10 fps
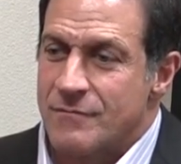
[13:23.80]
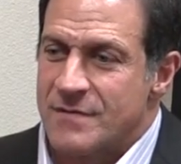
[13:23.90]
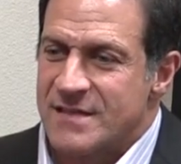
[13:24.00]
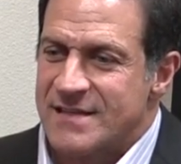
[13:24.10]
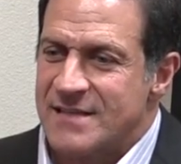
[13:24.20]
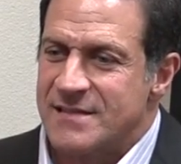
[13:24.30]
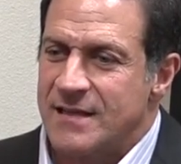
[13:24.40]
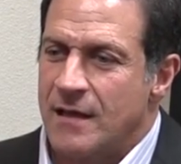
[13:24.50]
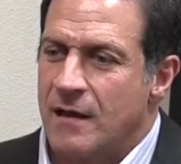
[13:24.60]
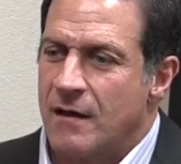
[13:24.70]

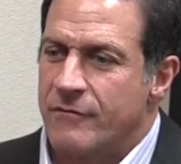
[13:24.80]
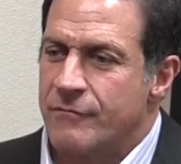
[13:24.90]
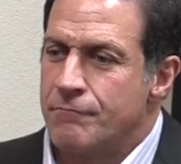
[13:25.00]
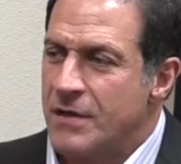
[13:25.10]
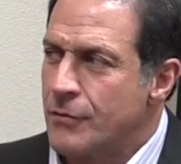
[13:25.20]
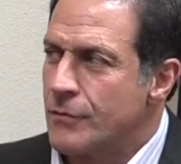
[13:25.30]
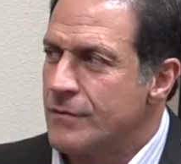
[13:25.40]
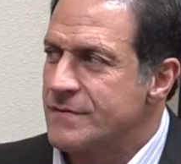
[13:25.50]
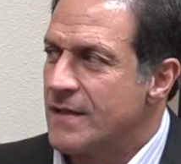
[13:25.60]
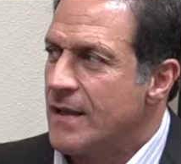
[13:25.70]
necessity of
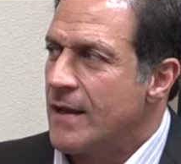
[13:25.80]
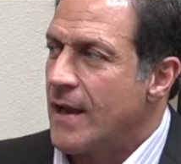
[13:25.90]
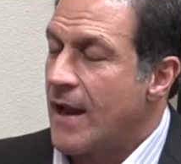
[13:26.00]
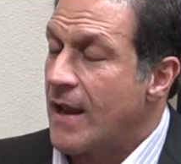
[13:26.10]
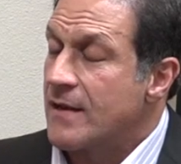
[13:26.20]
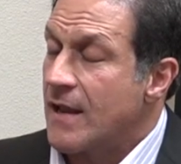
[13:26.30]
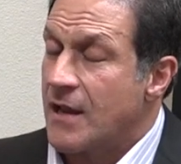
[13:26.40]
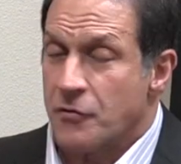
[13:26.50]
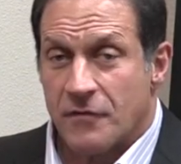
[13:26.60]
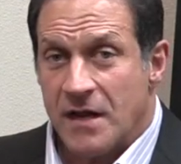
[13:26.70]
minerals and
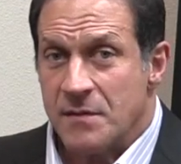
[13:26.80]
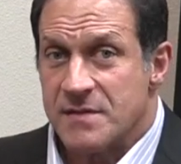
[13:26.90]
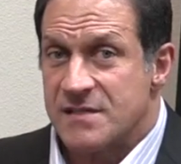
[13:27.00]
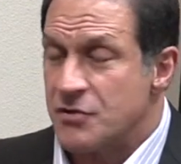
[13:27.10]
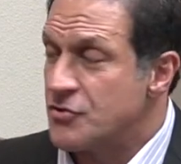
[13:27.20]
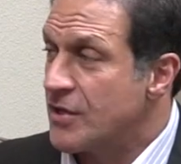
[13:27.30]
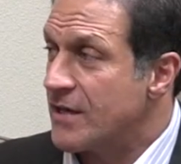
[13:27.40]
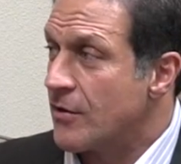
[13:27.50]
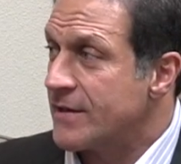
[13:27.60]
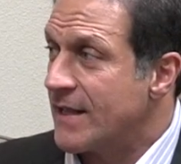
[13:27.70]
your vitamins that you should
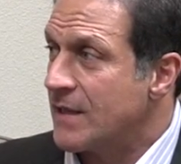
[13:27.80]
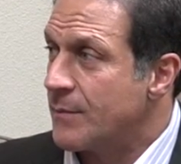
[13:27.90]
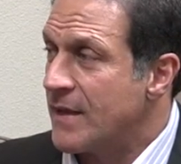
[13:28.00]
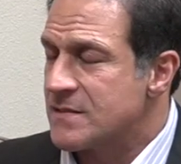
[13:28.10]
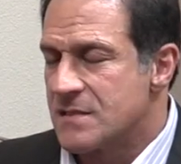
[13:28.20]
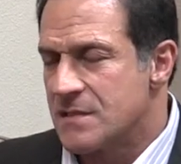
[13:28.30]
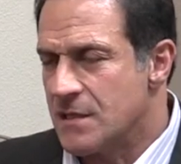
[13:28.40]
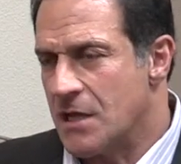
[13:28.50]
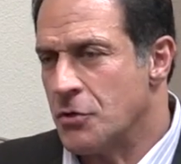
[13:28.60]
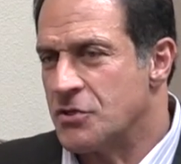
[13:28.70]
get on a daily basis.
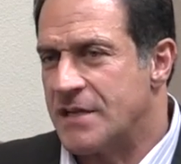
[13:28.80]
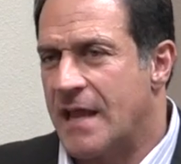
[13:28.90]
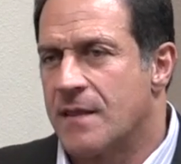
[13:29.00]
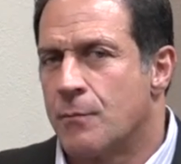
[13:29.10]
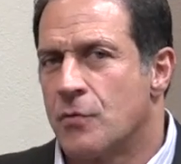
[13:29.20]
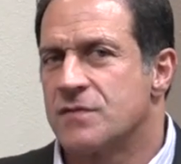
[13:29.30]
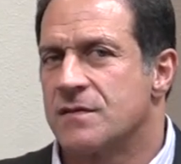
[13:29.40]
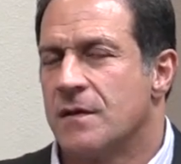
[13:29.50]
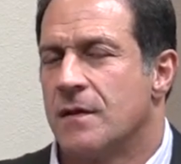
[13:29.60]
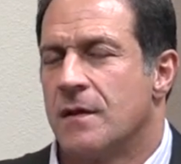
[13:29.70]
And understand that
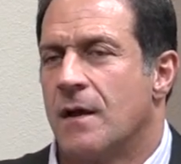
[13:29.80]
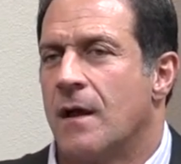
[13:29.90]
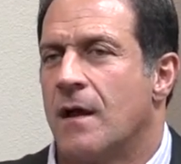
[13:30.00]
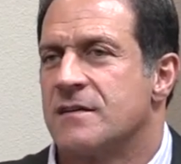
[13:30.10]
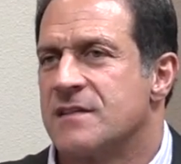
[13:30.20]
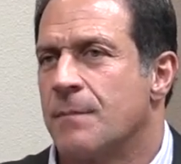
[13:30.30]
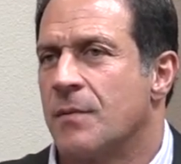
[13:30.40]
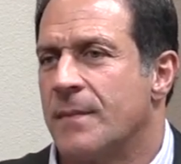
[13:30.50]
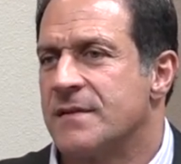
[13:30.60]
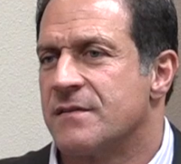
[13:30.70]
most
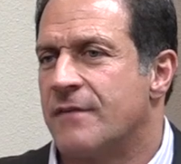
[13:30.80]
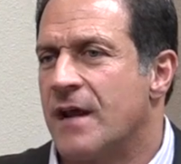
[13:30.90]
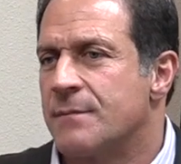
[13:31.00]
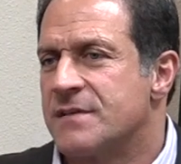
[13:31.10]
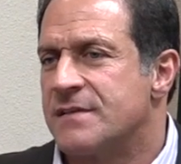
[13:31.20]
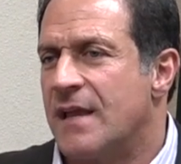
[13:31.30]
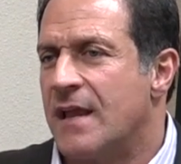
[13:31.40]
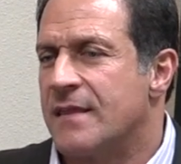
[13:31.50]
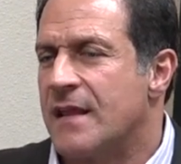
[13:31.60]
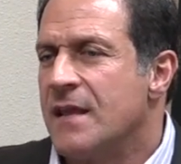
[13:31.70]
supplements and vitamins
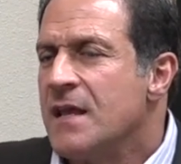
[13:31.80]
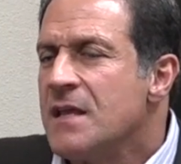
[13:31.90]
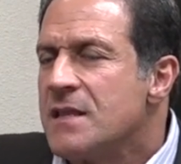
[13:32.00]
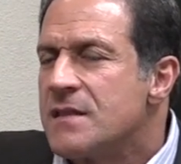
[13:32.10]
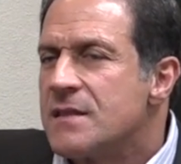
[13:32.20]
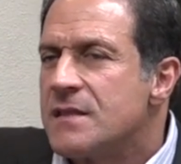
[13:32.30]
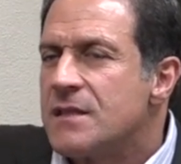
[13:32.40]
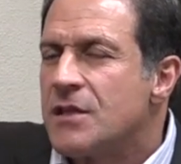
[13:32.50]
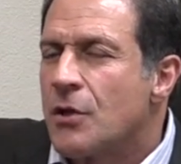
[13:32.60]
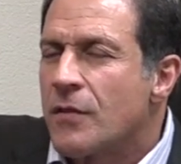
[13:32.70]
say that,
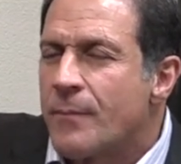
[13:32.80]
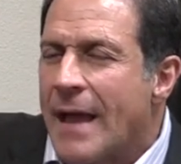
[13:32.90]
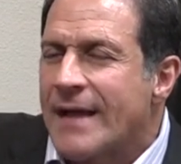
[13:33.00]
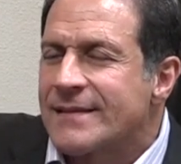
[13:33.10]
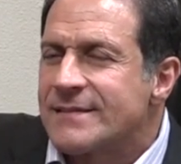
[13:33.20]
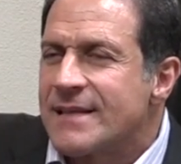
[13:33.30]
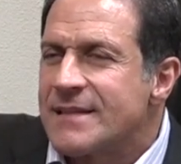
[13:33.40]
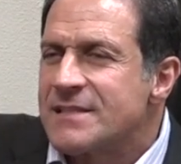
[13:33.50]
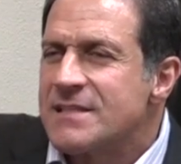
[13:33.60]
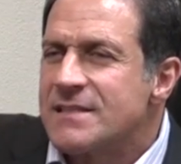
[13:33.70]
on the back they say
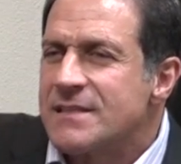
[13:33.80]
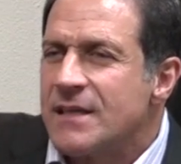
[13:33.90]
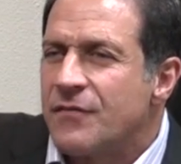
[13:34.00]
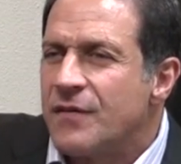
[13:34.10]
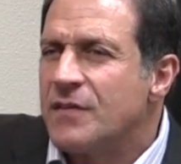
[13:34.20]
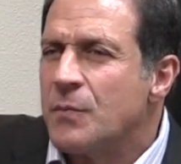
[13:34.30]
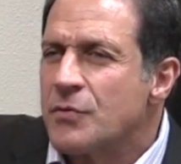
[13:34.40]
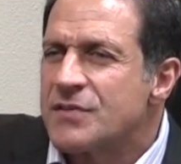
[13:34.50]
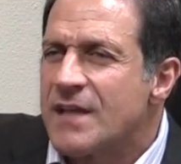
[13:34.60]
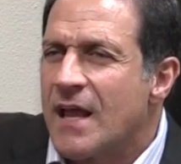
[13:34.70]
this is the
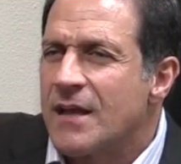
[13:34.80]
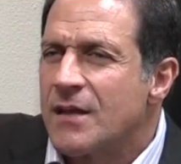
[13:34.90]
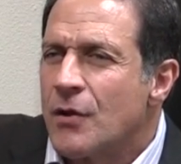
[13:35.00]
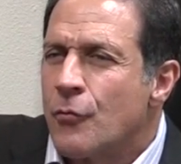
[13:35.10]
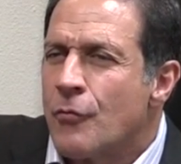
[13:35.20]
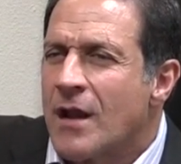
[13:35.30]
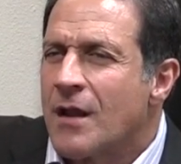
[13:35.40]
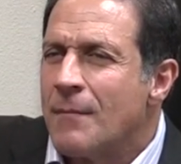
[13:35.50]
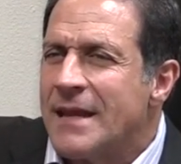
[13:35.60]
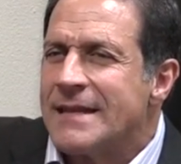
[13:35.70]
50%
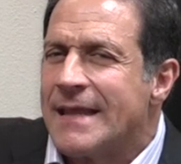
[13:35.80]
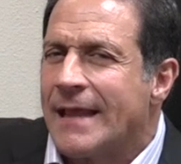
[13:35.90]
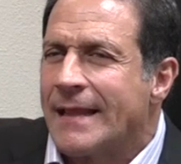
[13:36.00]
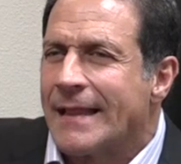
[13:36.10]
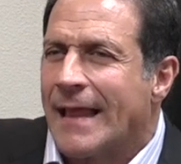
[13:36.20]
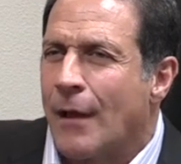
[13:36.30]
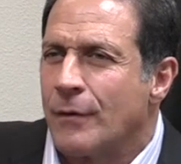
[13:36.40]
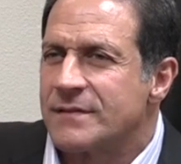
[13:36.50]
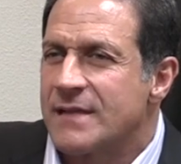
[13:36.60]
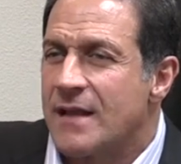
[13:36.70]
recommended daily
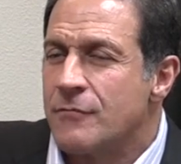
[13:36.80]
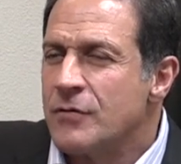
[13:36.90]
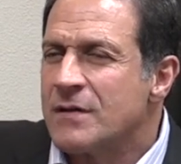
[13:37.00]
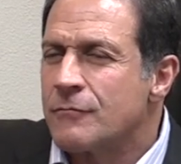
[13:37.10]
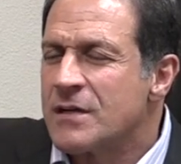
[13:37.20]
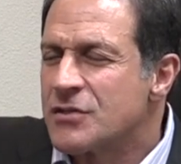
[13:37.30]
allowance. And what it